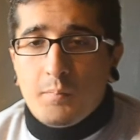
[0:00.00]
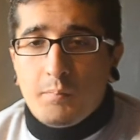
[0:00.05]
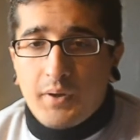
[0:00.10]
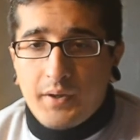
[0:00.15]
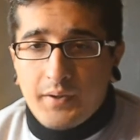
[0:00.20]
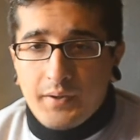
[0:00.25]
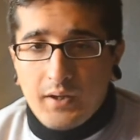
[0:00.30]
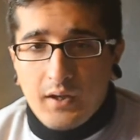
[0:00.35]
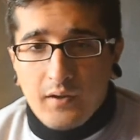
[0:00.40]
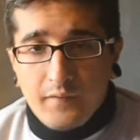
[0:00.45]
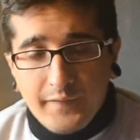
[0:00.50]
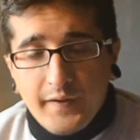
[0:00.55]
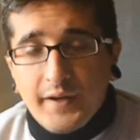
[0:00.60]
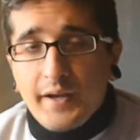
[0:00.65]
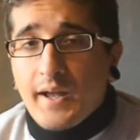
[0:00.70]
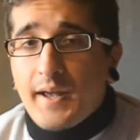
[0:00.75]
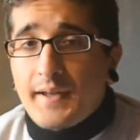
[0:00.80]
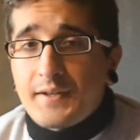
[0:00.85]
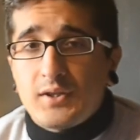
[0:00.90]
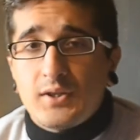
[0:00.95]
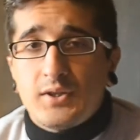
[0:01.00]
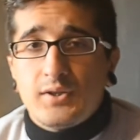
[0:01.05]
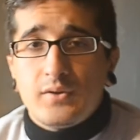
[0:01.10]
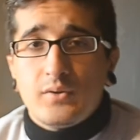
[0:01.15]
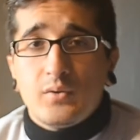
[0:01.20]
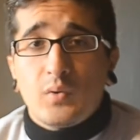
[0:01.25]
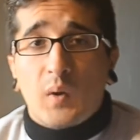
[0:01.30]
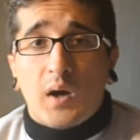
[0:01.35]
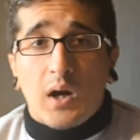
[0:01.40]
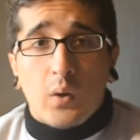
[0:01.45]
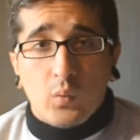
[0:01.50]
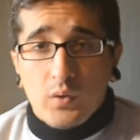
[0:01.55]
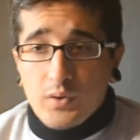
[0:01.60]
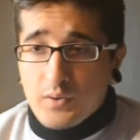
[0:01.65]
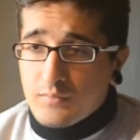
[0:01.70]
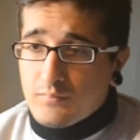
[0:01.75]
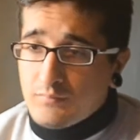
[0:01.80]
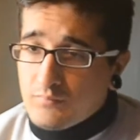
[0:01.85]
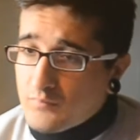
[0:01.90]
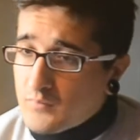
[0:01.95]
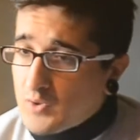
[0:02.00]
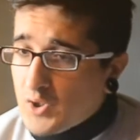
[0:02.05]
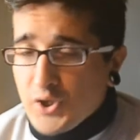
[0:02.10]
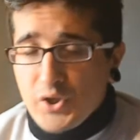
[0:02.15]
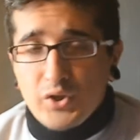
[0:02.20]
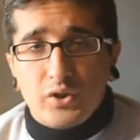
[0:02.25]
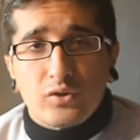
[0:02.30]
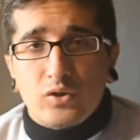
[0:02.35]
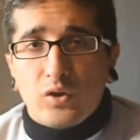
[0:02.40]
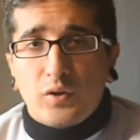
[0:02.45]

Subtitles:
but if I had to do, I would turn to